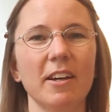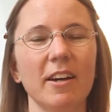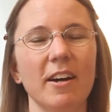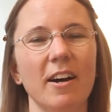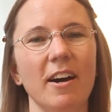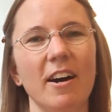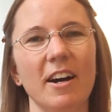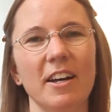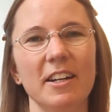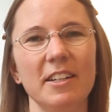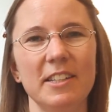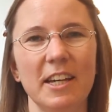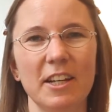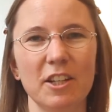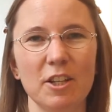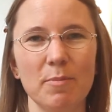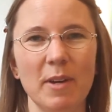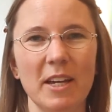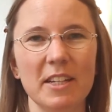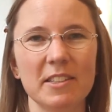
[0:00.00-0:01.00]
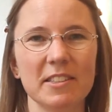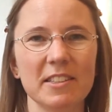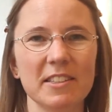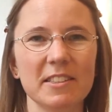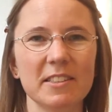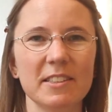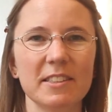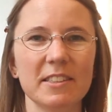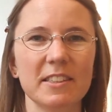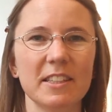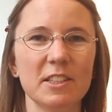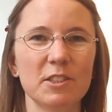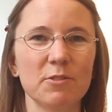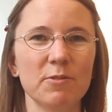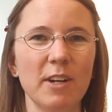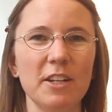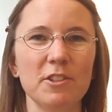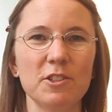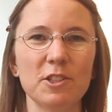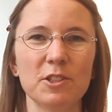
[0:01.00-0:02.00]
on a daily basis. This
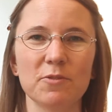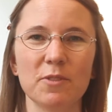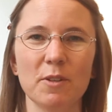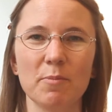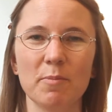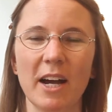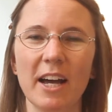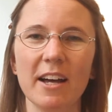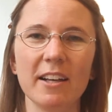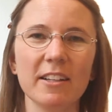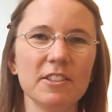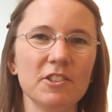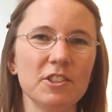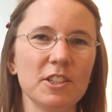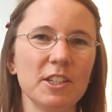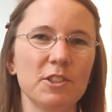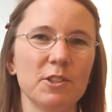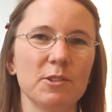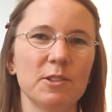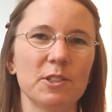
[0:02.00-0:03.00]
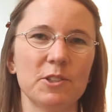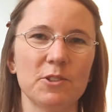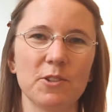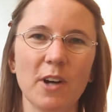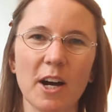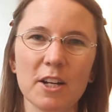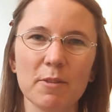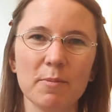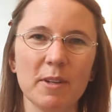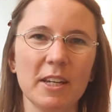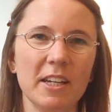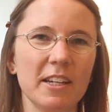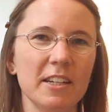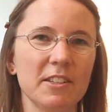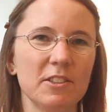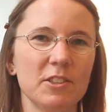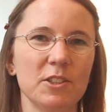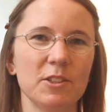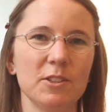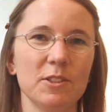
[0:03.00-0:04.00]
ranges from biology to astronomy
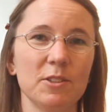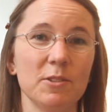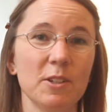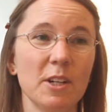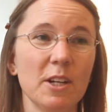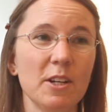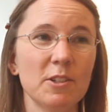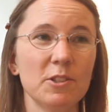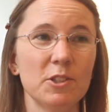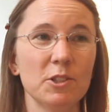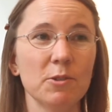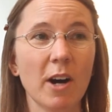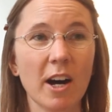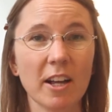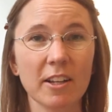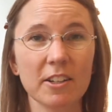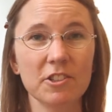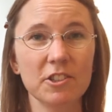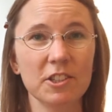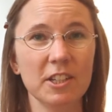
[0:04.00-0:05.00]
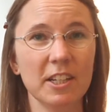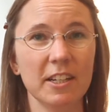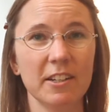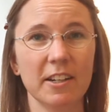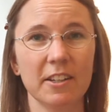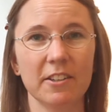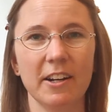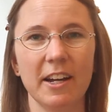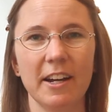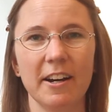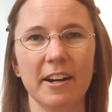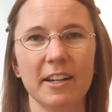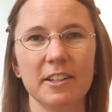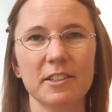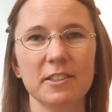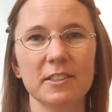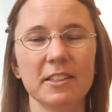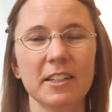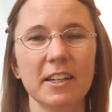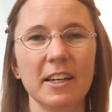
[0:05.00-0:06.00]
to zoology and other
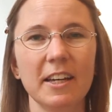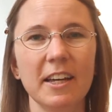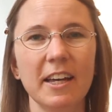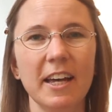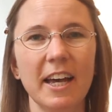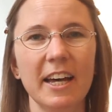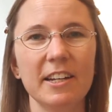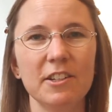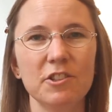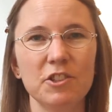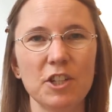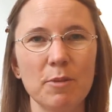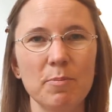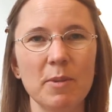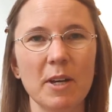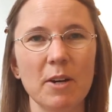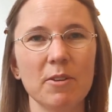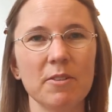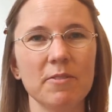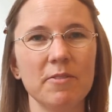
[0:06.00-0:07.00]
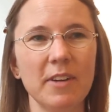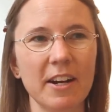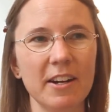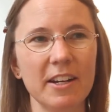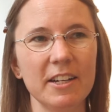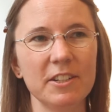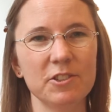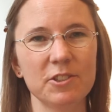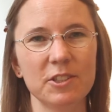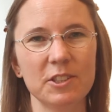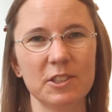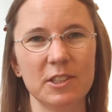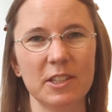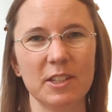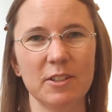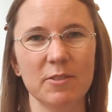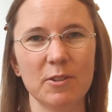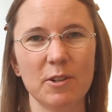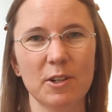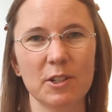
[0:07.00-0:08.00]
areas. And at JPL we're very
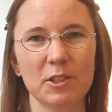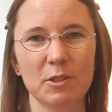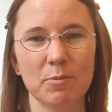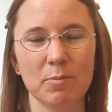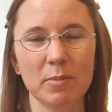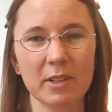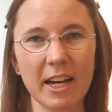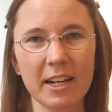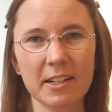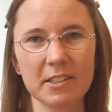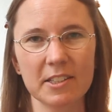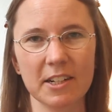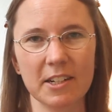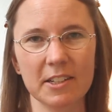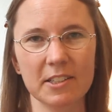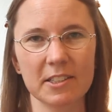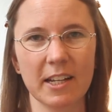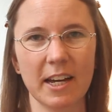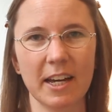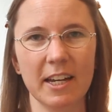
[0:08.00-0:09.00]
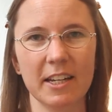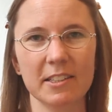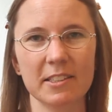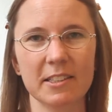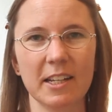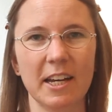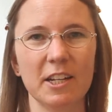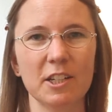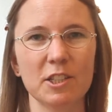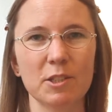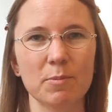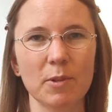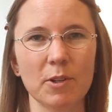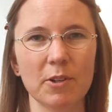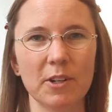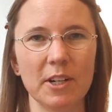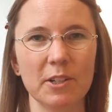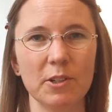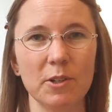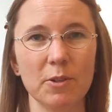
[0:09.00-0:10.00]
interested, of course, in planetary science and
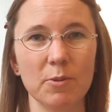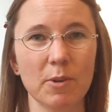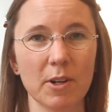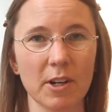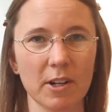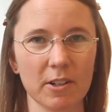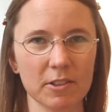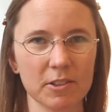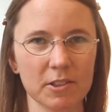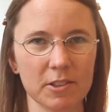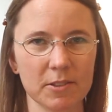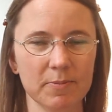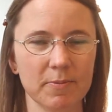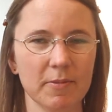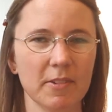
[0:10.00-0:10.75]
exploring new worlds.